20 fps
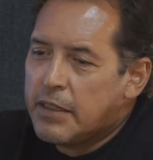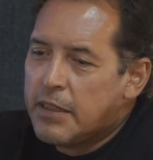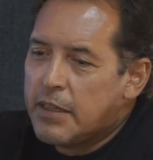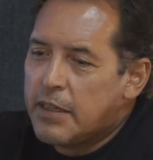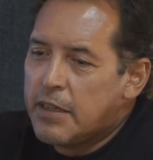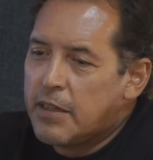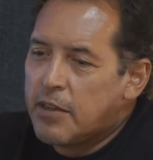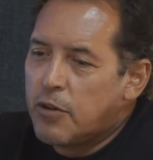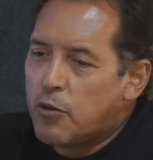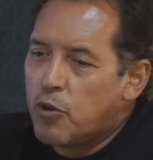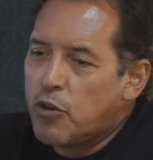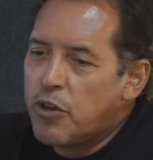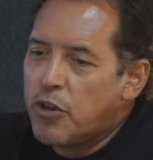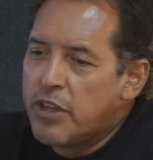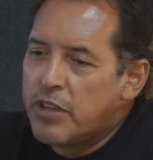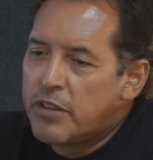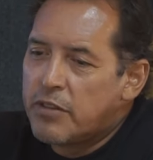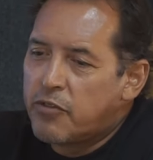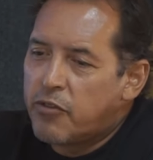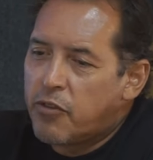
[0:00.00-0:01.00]

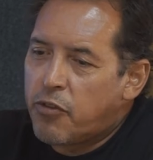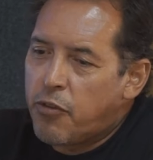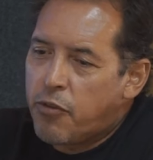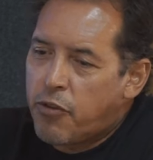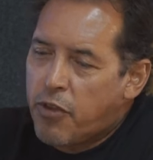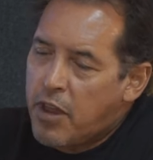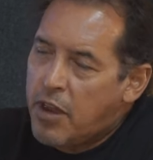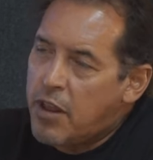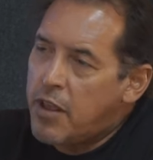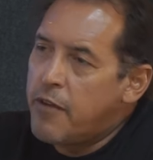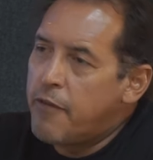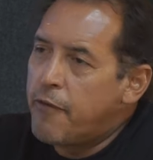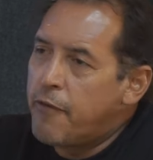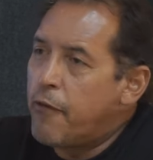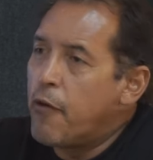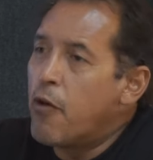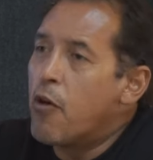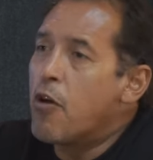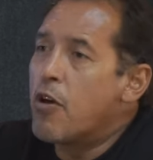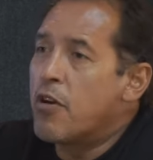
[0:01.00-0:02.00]
include
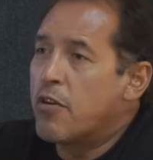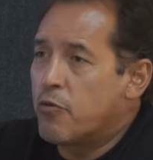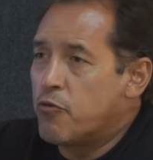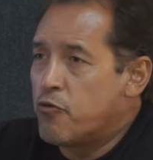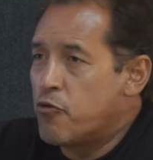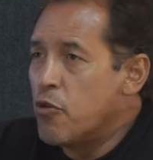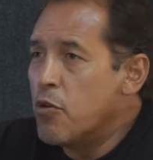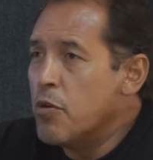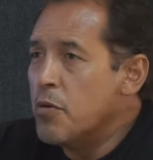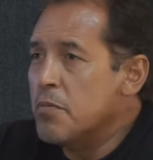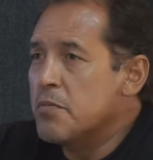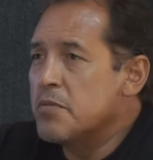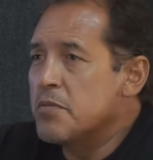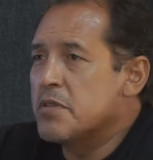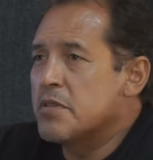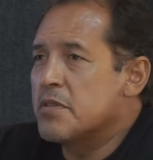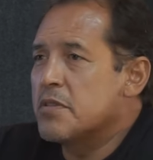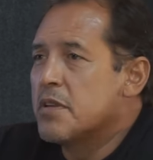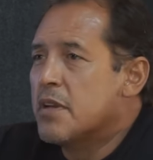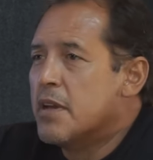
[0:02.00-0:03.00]
34
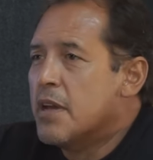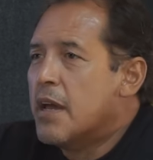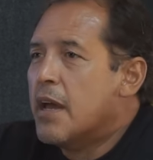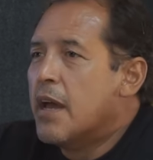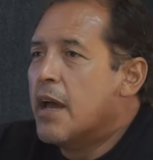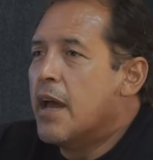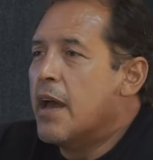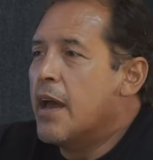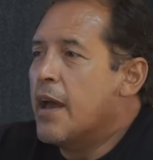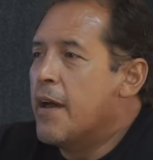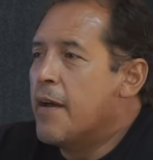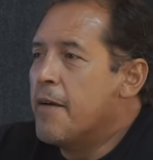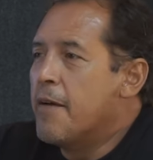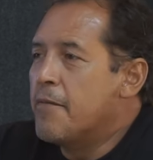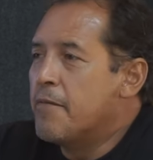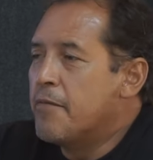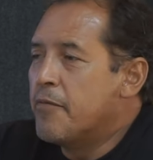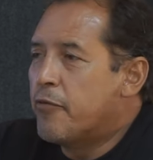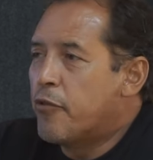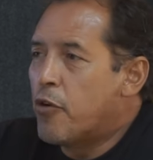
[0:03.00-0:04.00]
rooms
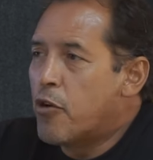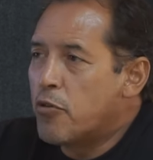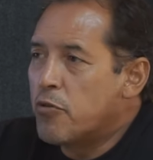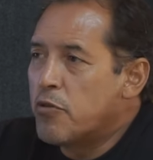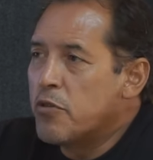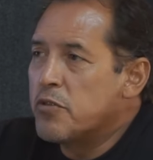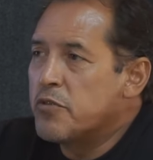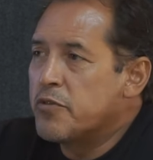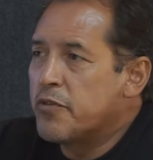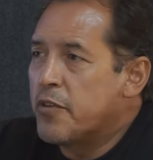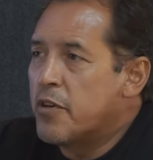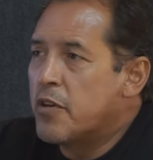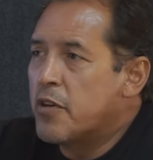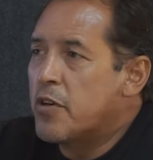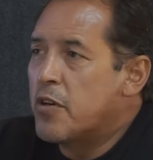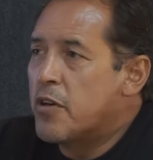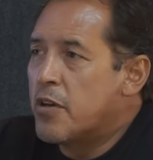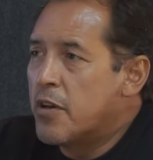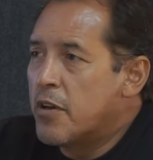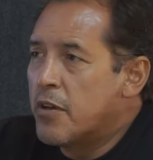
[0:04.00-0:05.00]
and 4 rooms
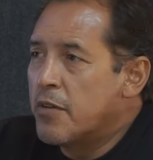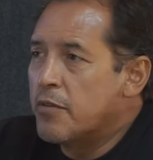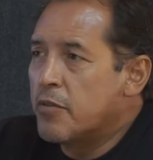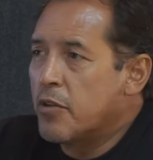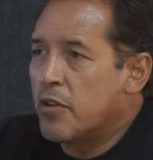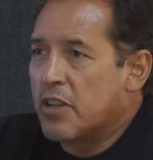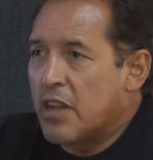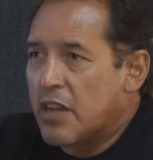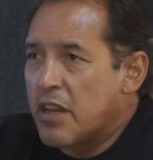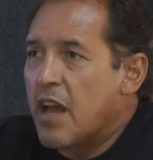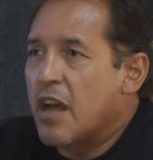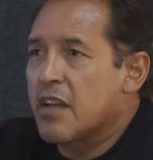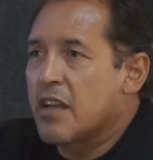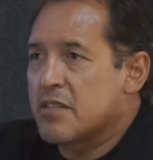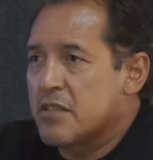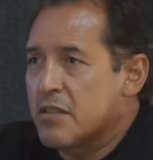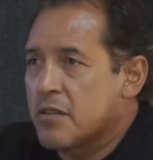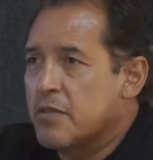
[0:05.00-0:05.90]
for totally access